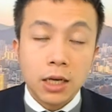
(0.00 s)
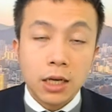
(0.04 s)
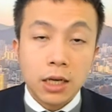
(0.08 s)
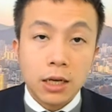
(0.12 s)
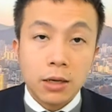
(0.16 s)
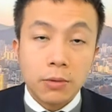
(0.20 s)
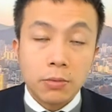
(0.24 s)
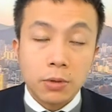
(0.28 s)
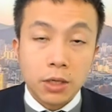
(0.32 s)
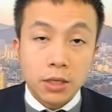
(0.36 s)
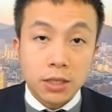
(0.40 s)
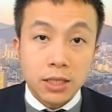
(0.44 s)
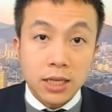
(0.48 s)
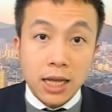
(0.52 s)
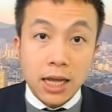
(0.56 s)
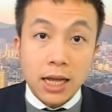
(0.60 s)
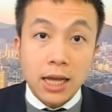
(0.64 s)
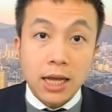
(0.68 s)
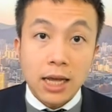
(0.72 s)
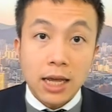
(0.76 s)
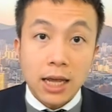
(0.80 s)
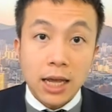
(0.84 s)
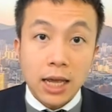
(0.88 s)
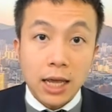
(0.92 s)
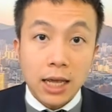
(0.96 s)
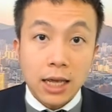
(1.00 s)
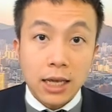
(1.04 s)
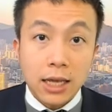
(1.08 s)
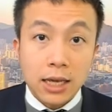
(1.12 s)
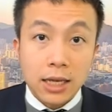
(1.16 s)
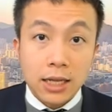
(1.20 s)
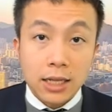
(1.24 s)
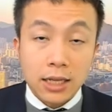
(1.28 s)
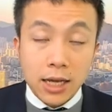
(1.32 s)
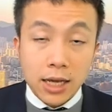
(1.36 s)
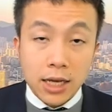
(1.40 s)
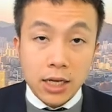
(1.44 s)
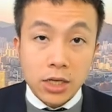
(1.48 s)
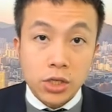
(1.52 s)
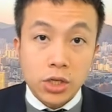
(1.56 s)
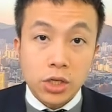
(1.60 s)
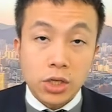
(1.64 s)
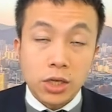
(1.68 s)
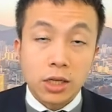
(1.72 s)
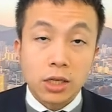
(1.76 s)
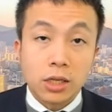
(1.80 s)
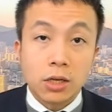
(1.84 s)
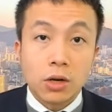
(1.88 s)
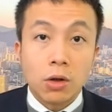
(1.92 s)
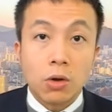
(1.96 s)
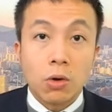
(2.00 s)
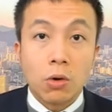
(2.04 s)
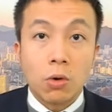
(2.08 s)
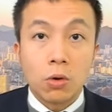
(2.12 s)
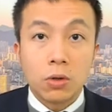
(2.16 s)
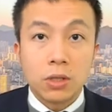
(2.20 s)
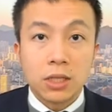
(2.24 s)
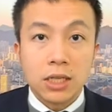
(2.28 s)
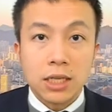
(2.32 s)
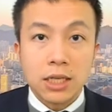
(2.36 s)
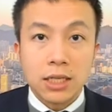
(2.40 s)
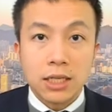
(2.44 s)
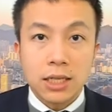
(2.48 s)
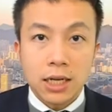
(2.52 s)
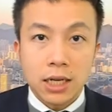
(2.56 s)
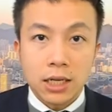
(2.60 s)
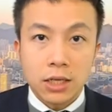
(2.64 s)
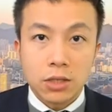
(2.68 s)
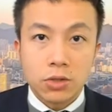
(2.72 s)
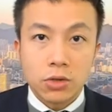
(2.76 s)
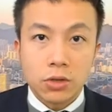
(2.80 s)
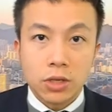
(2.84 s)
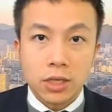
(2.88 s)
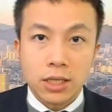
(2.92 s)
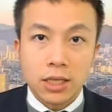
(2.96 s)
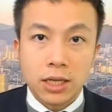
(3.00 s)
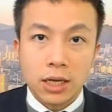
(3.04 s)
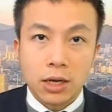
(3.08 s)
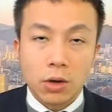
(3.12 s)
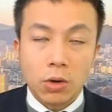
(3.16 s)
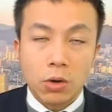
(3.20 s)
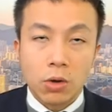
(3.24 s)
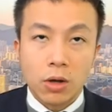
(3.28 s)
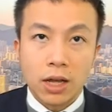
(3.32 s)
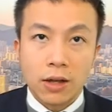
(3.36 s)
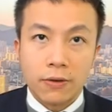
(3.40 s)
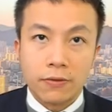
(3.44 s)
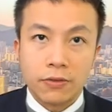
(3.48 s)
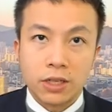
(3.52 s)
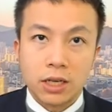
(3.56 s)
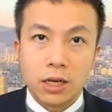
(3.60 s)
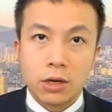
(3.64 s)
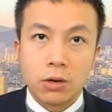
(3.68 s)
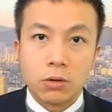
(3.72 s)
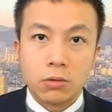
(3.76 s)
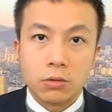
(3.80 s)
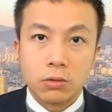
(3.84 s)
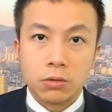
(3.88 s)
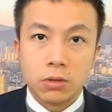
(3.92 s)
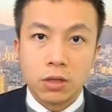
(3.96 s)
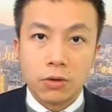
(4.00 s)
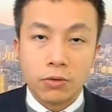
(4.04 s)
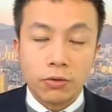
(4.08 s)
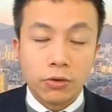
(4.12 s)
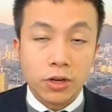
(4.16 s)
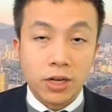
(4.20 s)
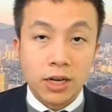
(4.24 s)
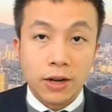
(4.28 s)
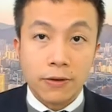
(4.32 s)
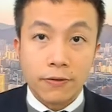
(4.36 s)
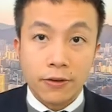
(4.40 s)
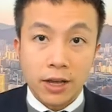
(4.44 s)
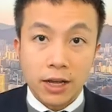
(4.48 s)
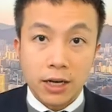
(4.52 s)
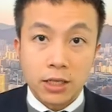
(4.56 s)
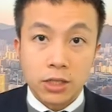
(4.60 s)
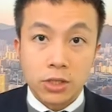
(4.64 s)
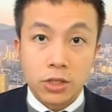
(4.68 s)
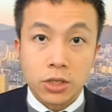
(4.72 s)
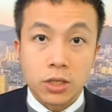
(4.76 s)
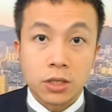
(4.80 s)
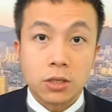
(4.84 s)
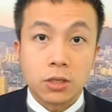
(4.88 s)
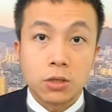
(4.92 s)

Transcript: Because in Asia, all these countries, they all have their own different advantages.